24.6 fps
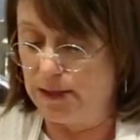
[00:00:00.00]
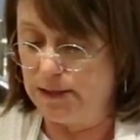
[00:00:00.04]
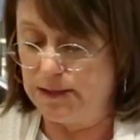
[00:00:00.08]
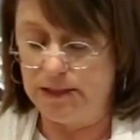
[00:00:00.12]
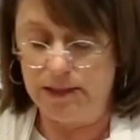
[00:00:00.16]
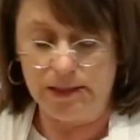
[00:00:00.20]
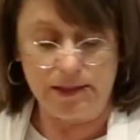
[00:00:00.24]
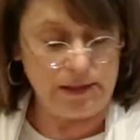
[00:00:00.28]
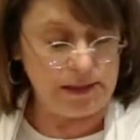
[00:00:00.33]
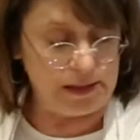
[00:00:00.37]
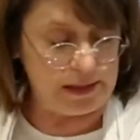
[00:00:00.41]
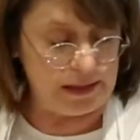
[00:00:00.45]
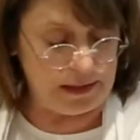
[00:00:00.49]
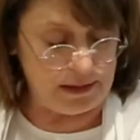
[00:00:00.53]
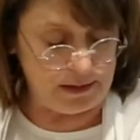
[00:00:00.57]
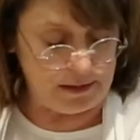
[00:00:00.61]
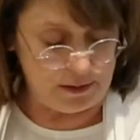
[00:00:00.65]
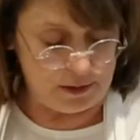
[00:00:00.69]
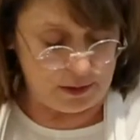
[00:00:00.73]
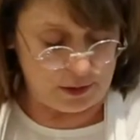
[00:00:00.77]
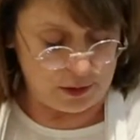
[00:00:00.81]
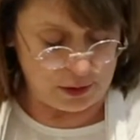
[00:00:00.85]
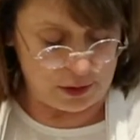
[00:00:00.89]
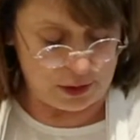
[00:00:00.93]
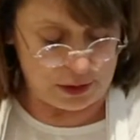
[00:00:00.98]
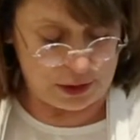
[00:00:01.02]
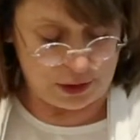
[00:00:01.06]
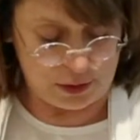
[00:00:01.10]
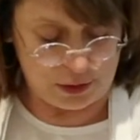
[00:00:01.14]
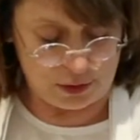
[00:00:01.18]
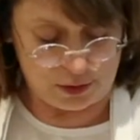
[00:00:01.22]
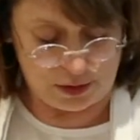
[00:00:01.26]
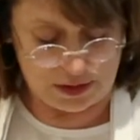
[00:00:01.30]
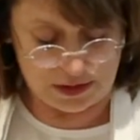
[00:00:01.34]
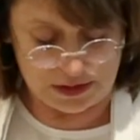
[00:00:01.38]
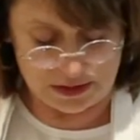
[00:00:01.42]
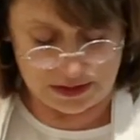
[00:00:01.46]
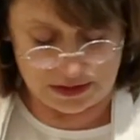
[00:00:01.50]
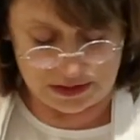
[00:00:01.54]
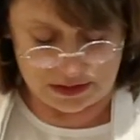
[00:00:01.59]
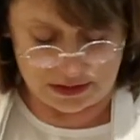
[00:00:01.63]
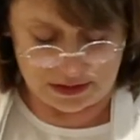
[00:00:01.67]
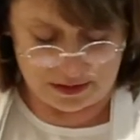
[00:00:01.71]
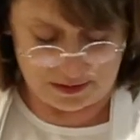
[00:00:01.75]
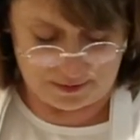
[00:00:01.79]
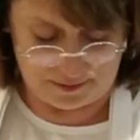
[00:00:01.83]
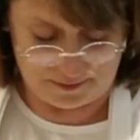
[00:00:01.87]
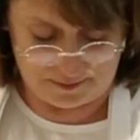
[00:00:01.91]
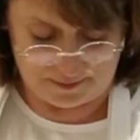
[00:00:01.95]
ideally, you're going to do
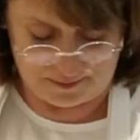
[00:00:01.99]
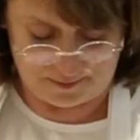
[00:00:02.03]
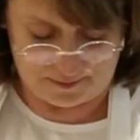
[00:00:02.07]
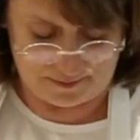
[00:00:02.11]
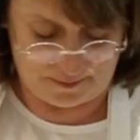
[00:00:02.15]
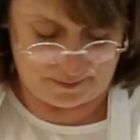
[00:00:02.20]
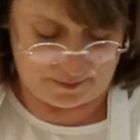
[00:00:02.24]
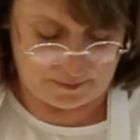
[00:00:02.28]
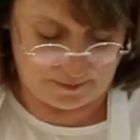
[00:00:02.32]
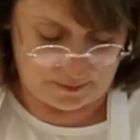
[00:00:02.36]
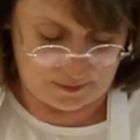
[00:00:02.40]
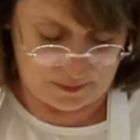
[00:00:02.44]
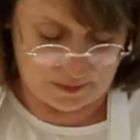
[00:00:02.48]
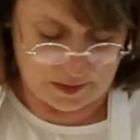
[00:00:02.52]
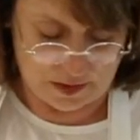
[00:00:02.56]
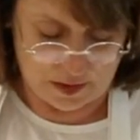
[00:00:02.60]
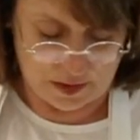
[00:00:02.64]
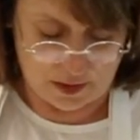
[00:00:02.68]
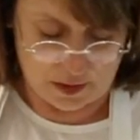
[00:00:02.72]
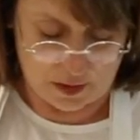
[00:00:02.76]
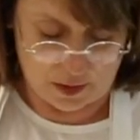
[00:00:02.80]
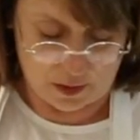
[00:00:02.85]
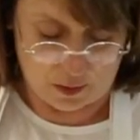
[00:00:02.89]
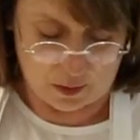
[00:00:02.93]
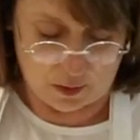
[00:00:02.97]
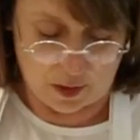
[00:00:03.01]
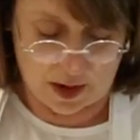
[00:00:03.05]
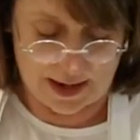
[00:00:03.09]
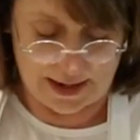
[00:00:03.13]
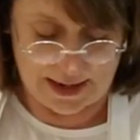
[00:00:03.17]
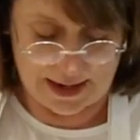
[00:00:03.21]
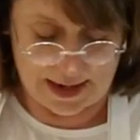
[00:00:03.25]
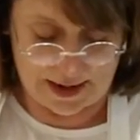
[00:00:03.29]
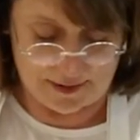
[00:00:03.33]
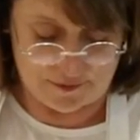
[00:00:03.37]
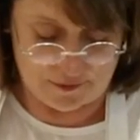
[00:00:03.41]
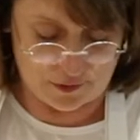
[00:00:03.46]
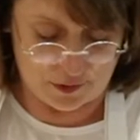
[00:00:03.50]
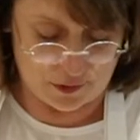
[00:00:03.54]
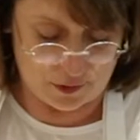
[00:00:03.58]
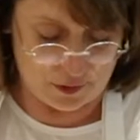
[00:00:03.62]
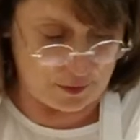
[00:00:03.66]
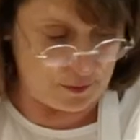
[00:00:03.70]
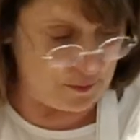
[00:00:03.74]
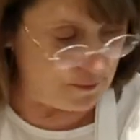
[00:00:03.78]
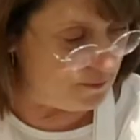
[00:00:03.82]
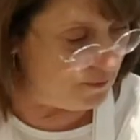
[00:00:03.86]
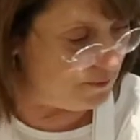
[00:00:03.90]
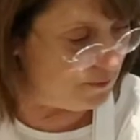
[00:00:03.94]
this right
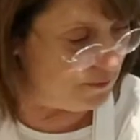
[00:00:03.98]
after